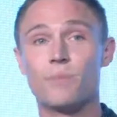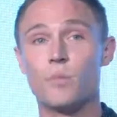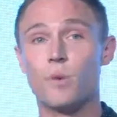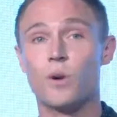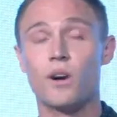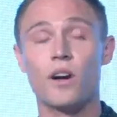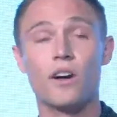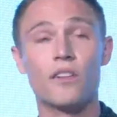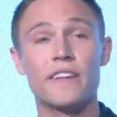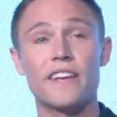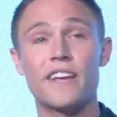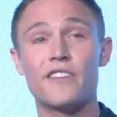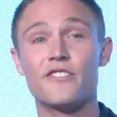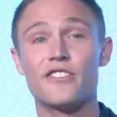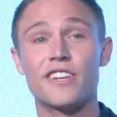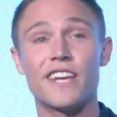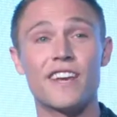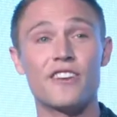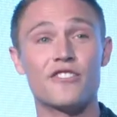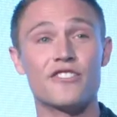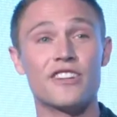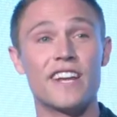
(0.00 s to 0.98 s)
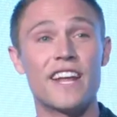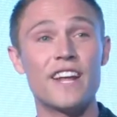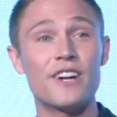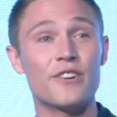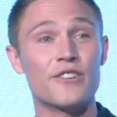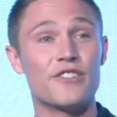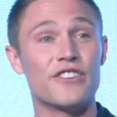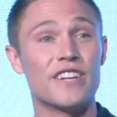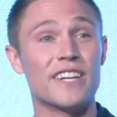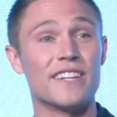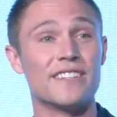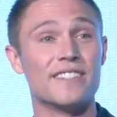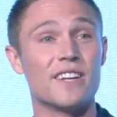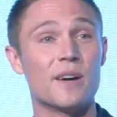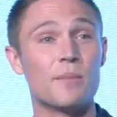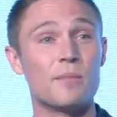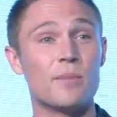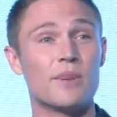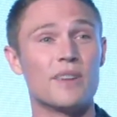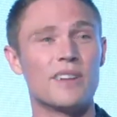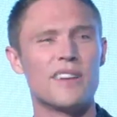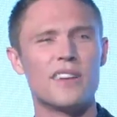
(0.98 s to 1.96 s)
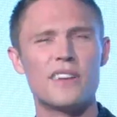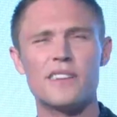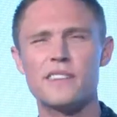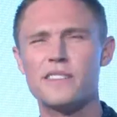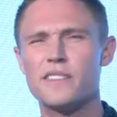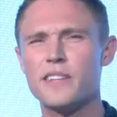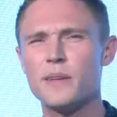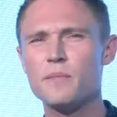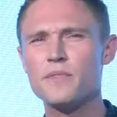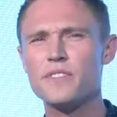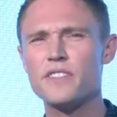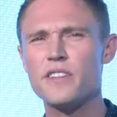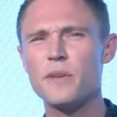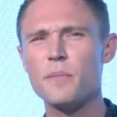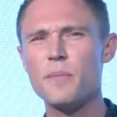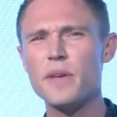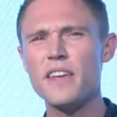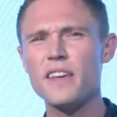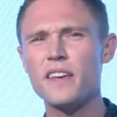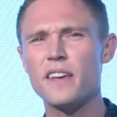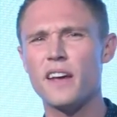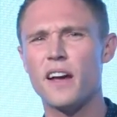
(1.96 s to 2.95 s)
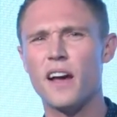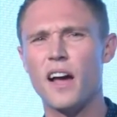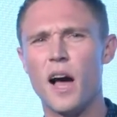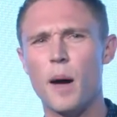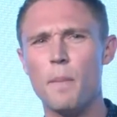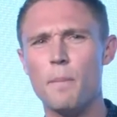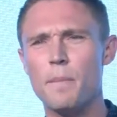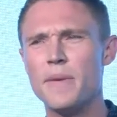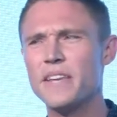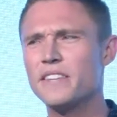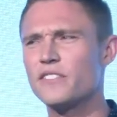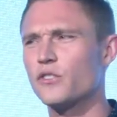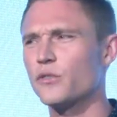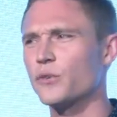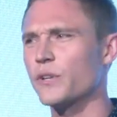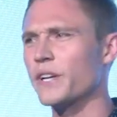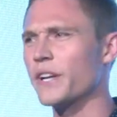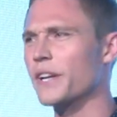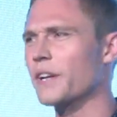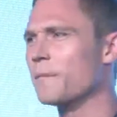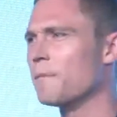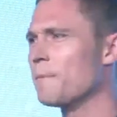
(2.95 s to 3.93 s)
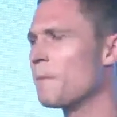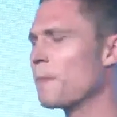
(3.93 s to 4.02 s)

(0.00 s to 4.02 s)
where all the education energy ends up seems to be a mystery.